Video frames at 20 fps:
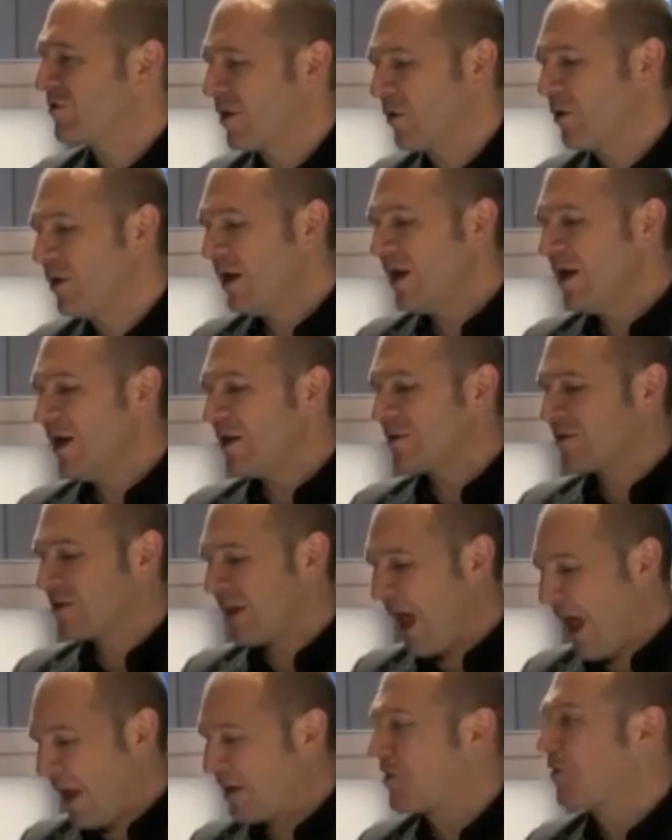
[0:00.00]
So
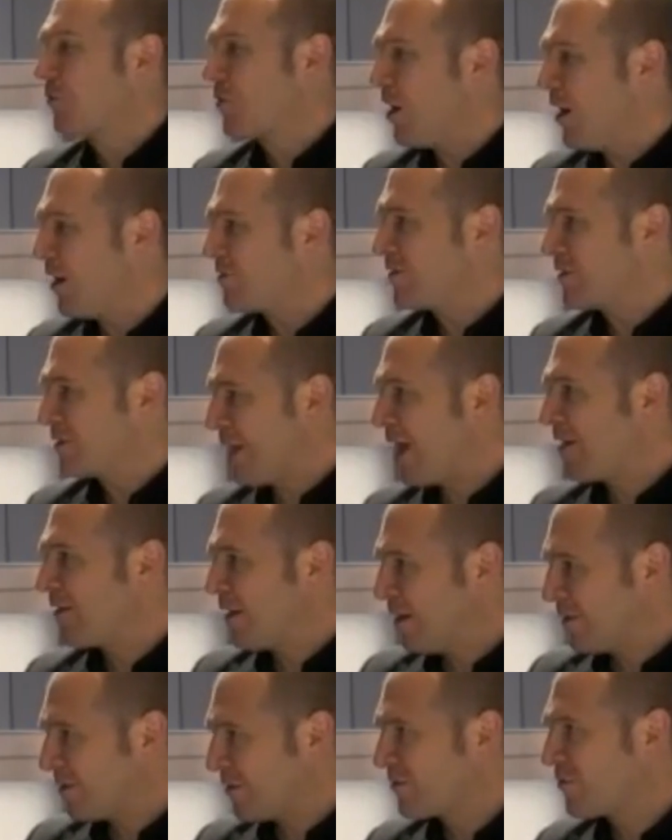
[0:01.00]
categorizing that
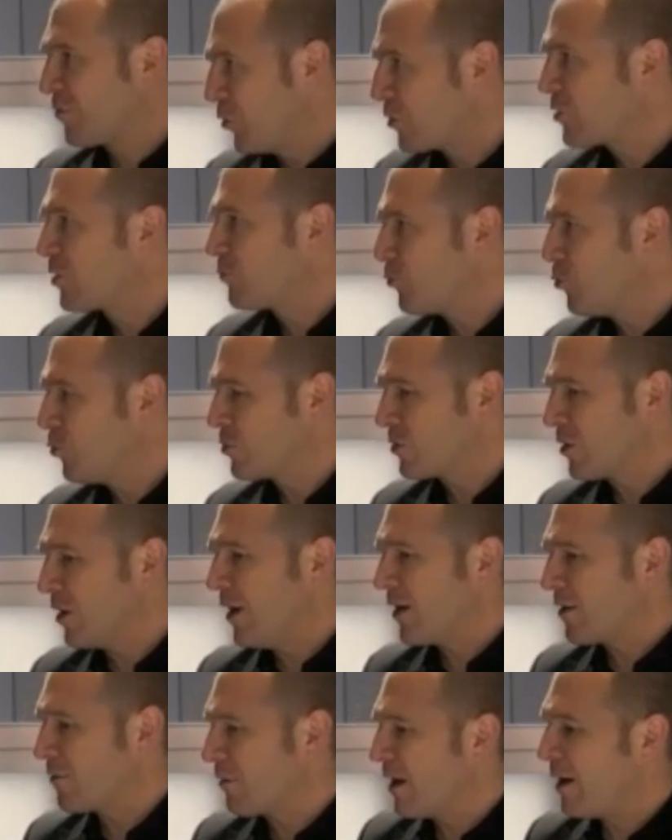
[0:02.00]
as a circuit board
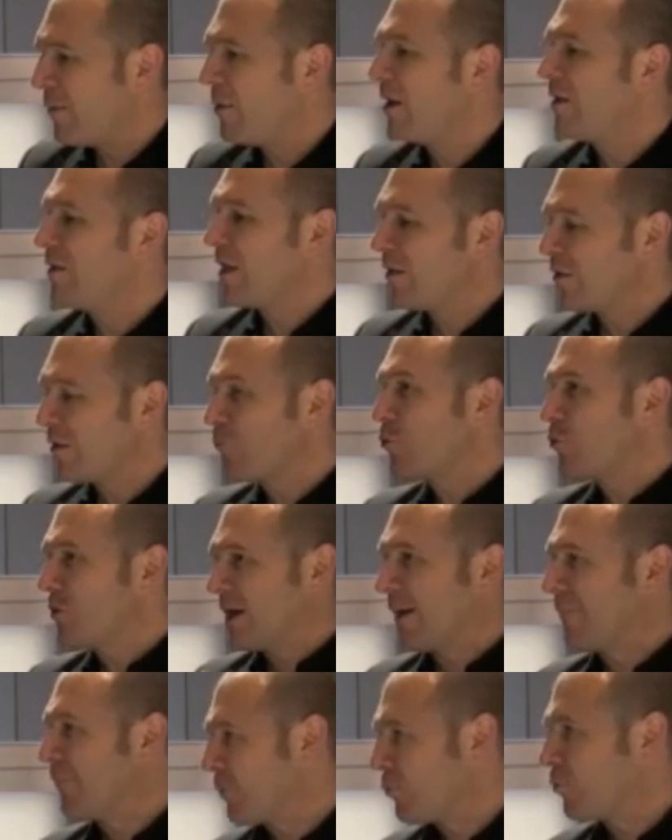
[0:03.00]
diagram and then
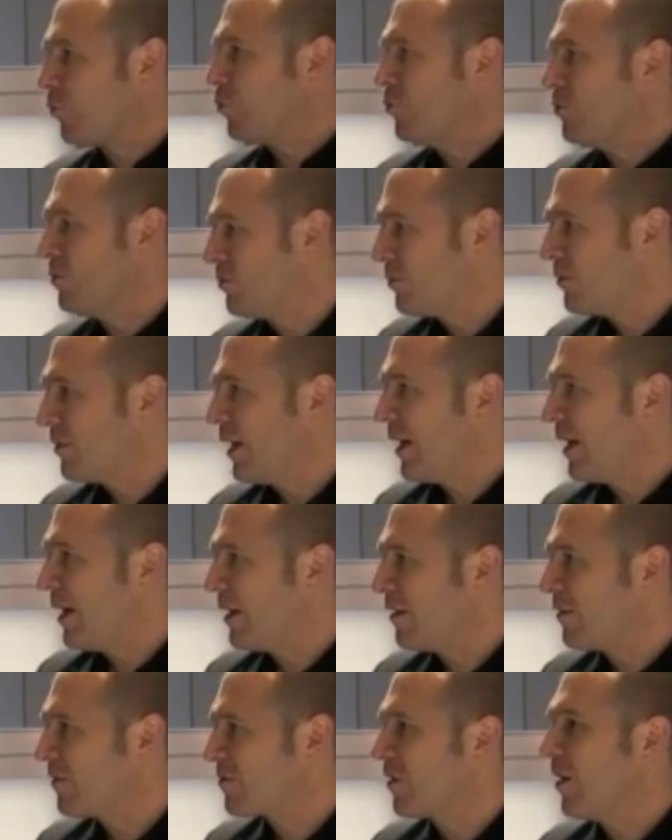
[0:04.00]
putting up a rule uh,
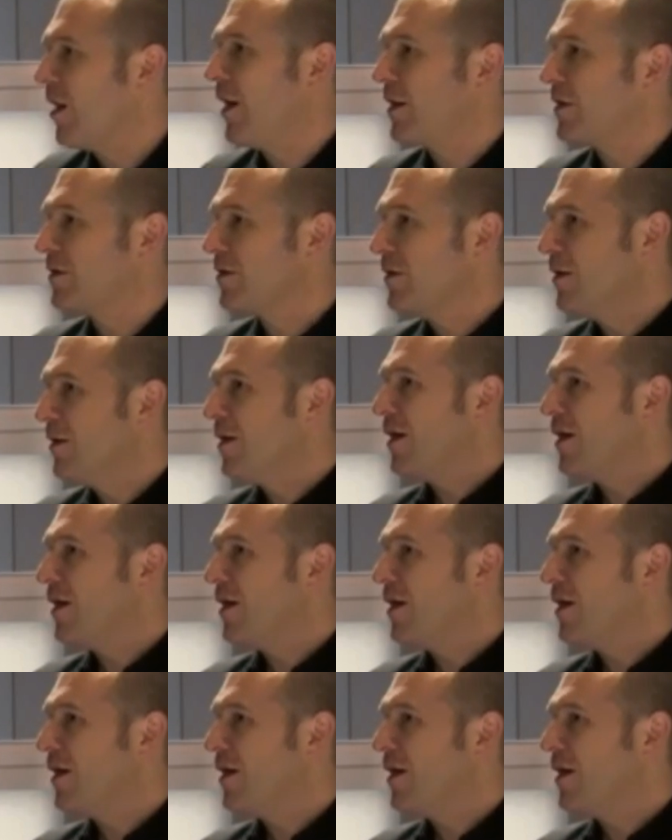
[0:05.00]
inside